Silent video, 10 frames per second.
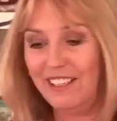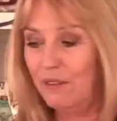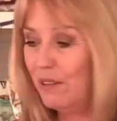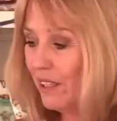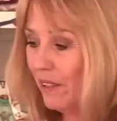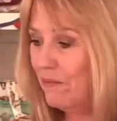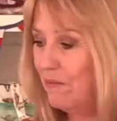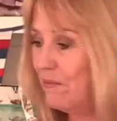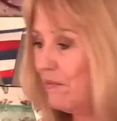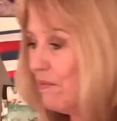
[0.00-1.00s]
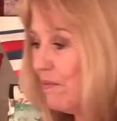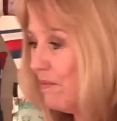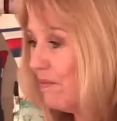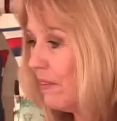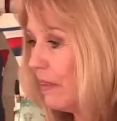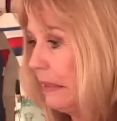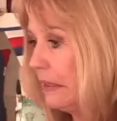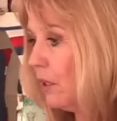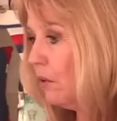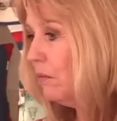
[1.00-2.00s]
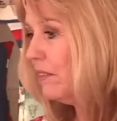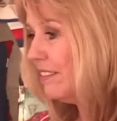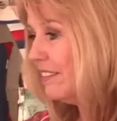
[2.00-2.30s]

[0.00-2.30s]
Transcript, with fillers: There we go. Oh.